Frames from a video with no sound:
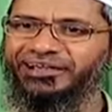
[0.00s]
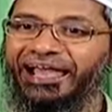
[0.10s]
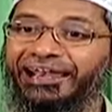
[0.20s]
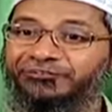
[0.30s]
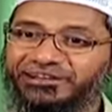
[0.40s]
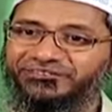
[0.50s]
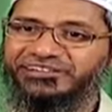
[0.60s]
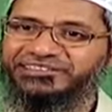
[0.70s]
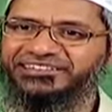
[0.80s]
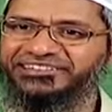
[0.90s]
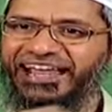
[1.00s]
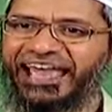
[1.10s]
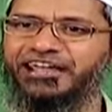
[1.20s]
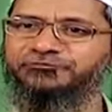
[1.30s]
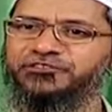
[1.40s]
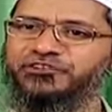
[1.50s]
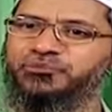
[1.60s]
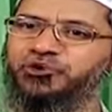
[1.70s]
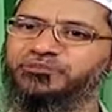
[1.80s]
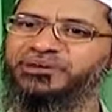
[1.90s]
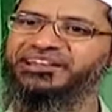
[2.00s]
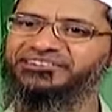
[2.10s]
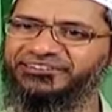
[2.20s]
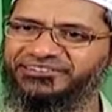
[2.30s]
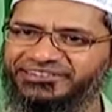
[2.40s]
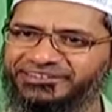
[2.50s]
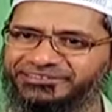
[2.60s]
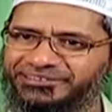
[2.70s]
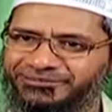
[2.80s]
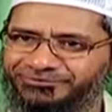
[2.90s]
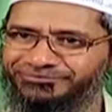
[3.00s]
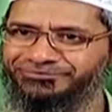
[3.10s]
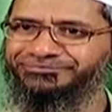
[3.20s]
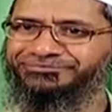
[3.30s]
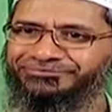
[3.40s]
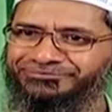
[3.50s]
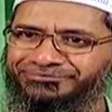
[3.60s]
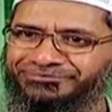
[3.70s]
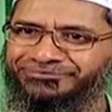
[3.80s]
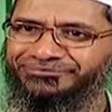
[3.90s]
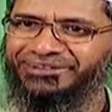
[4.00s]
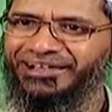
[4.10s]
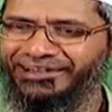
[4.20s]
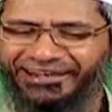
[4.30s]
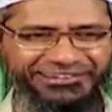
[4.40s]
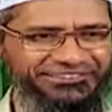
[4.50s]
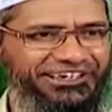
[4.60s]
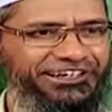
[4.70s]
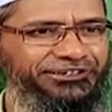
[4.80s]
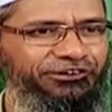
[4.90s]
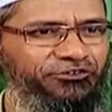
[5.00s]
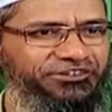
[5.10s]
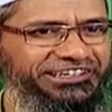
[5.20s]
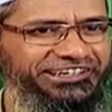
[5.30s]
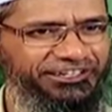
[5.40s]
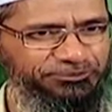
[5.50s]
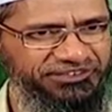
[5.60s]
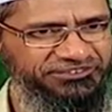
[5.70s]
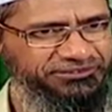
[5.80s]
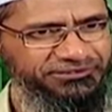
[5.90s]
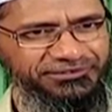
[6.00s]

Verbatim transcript: And everyone thinks that IRF is well because money is everything. And I just had an interview with Indian Express.